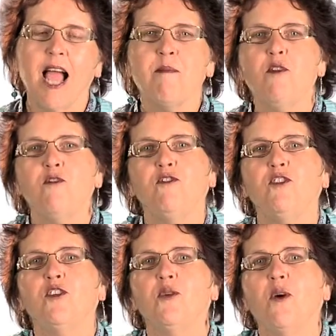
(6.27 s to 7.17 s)
I moved
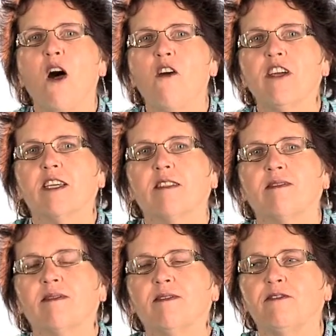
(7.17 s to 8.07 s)
to
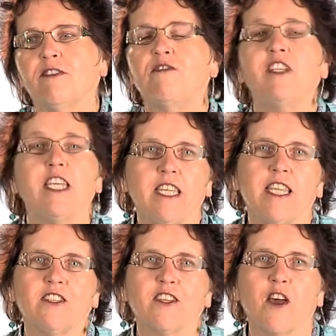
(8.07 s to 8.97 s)
Oregon 15
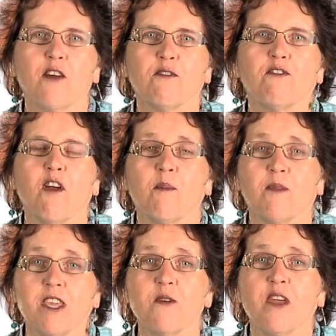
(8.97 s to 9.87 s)
years ago from
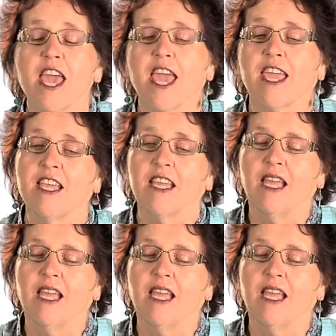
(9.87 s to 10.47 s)
the UK,